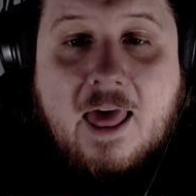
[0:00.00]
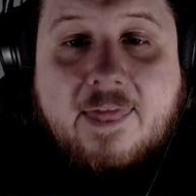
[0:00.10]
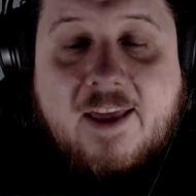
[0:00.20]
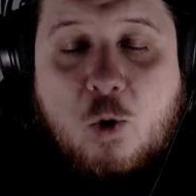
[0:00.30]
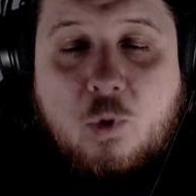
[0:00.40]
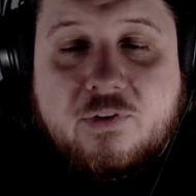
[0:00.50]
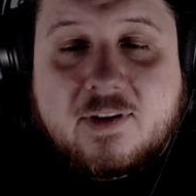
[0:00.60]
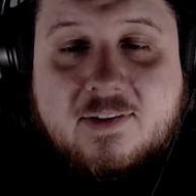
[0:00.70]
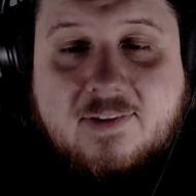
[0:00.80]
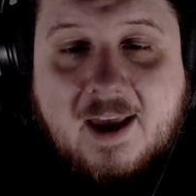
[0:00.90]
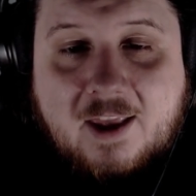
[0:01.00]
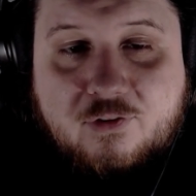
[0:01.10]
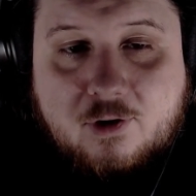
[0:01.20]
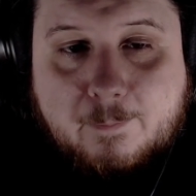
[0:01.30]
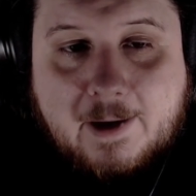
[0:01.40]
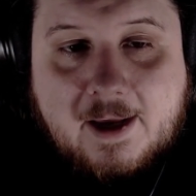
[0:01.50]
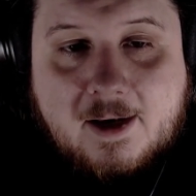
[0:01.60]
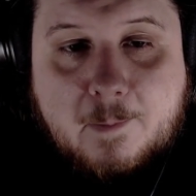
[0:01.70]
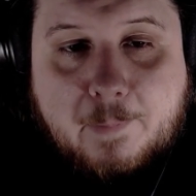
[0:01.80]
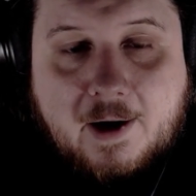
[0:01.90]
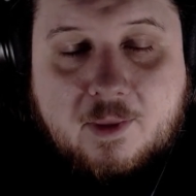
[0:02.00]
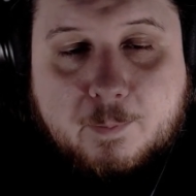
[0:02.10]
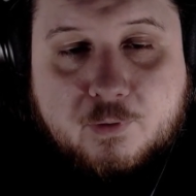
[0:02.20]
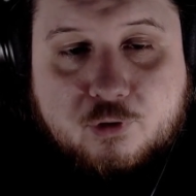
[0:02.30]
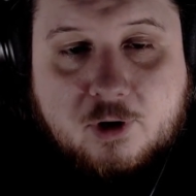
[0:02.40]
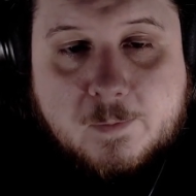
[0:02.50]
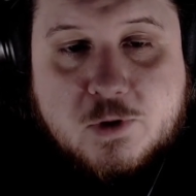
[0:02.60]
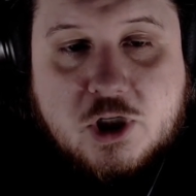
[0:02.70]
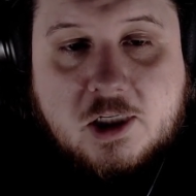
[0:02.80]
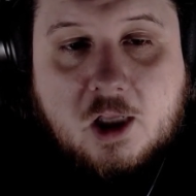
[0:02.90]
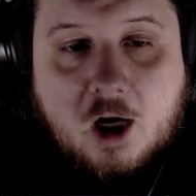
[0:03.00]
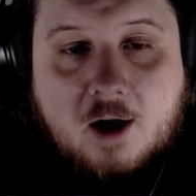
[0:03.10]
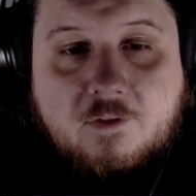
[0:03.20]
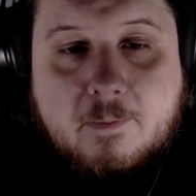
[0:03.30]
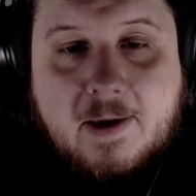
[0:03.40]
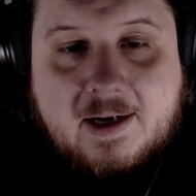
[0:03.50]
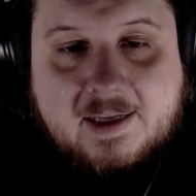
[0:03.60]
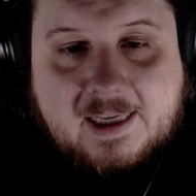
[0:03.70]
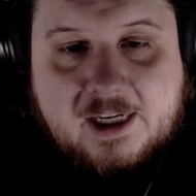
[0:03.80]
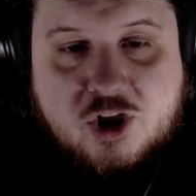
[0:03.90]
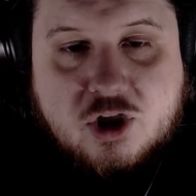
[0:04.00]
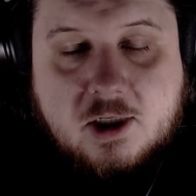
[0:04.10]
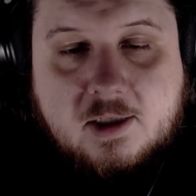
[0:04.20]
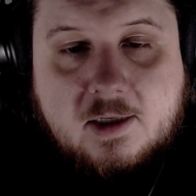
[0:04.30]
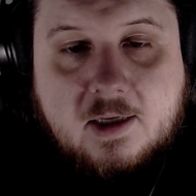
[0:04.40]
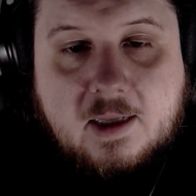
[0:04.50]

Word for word: that was exacerbated by the prescription of a medication,